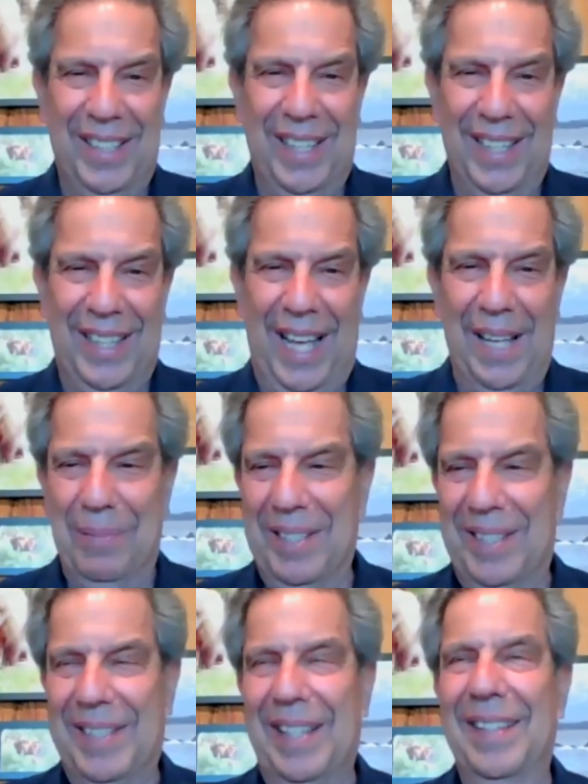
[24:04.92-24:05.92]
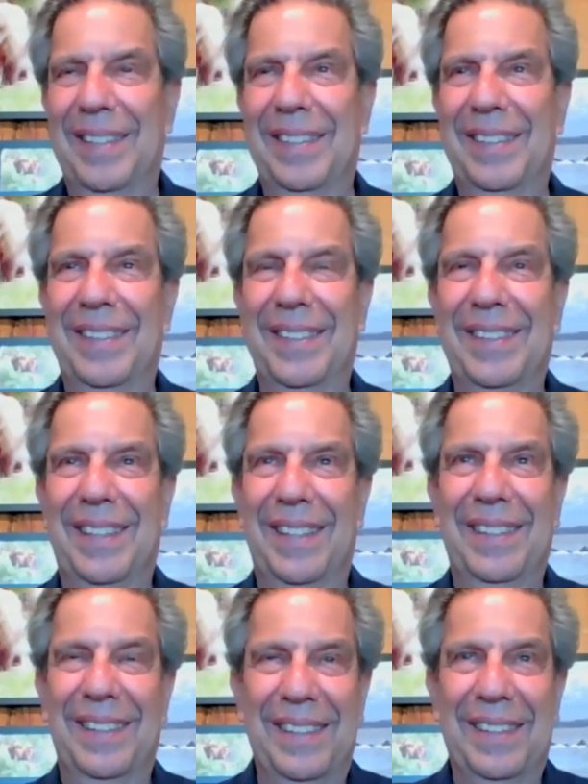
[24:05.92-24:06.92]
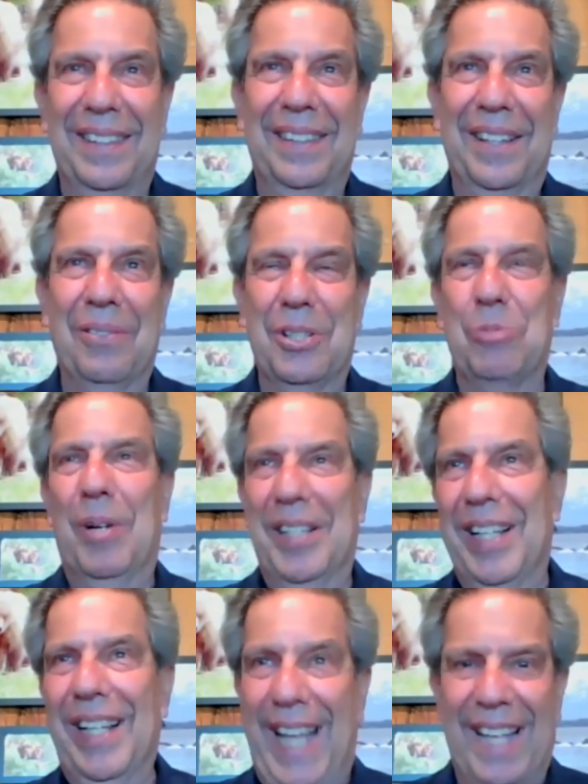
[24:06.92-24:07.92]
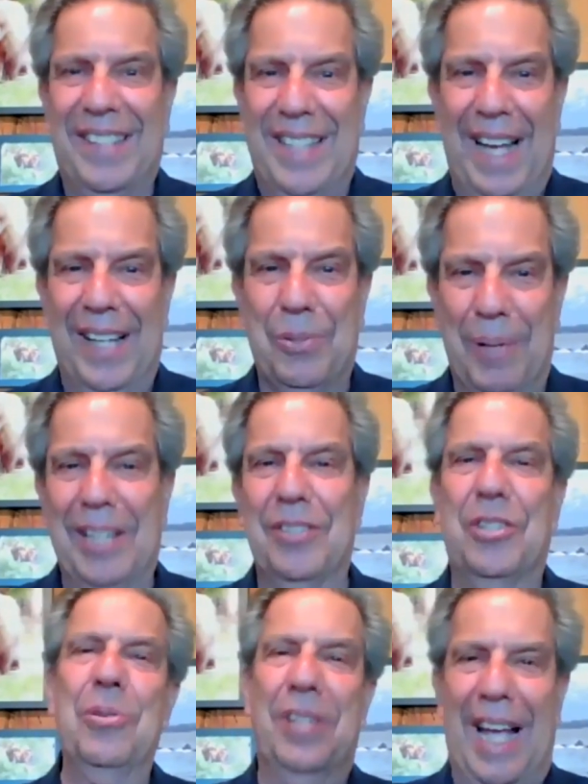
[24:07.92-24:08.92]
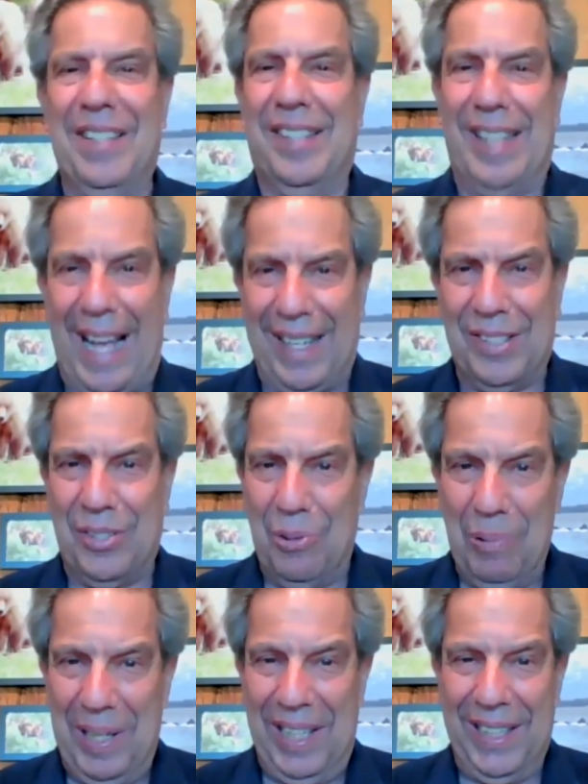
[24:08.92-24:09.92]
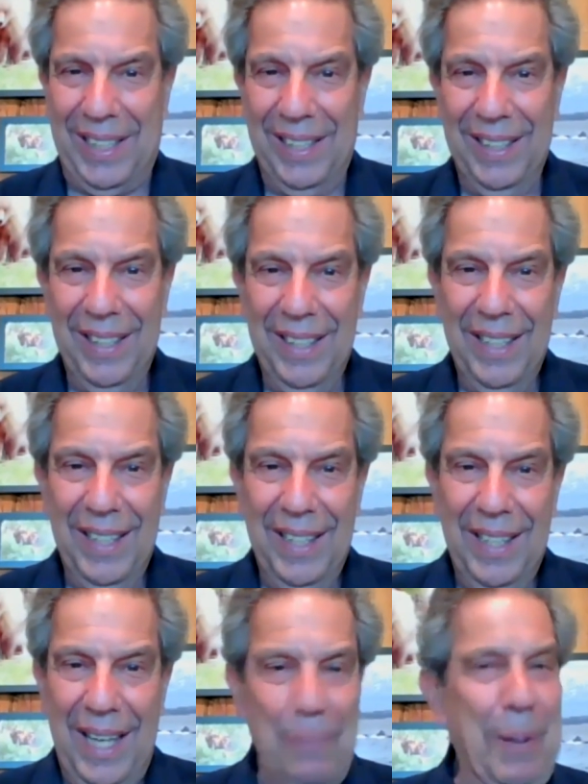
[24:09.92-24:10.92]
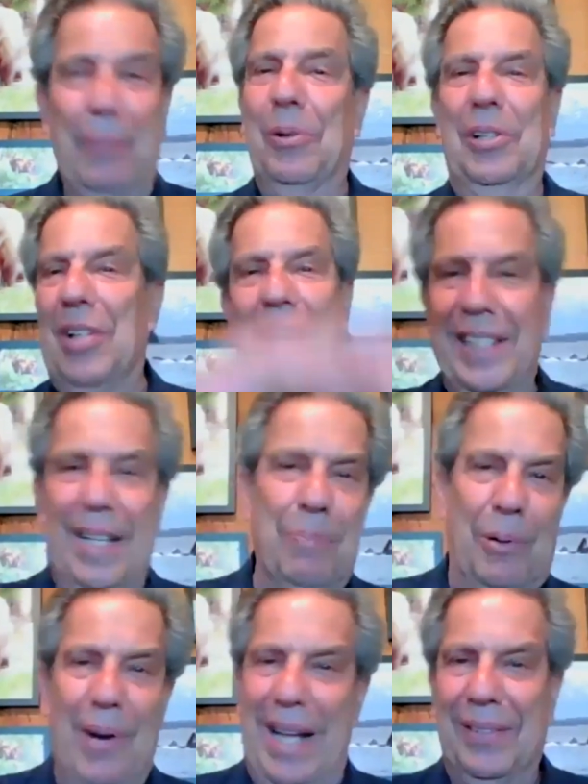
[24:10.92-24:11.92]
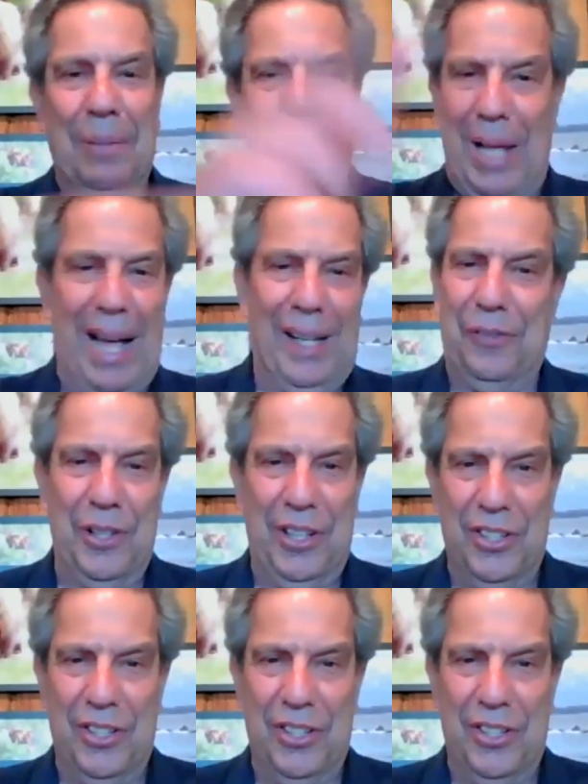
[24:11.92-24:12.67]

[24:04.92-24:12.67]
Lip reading: and came as as one of the guest acts. We had 2 guest acts a week. And people were lined up around the block